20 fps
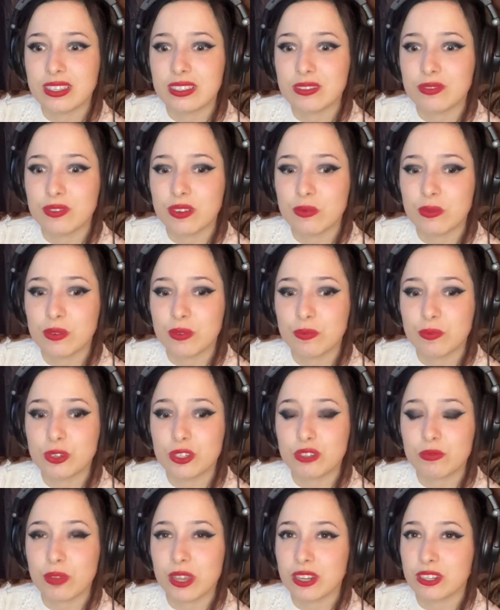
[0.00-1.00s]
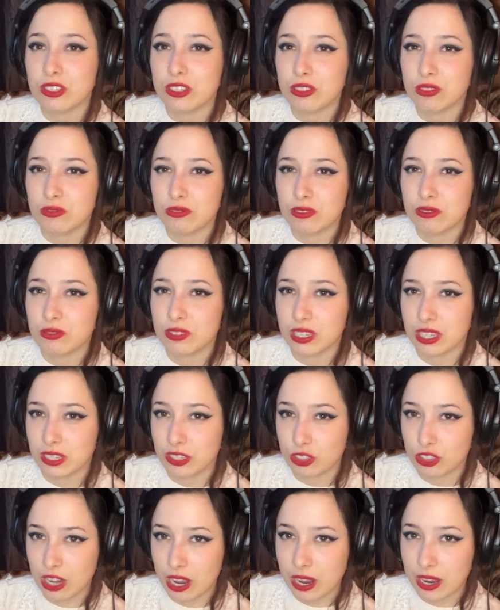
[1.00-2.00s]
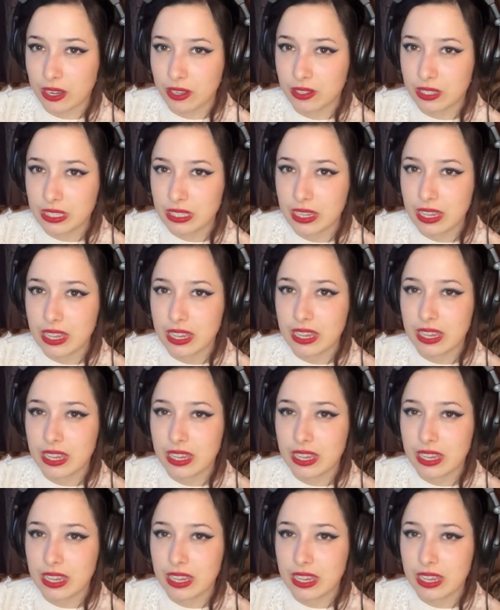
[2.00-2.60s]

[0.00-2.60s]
at this from a perspective of like a child,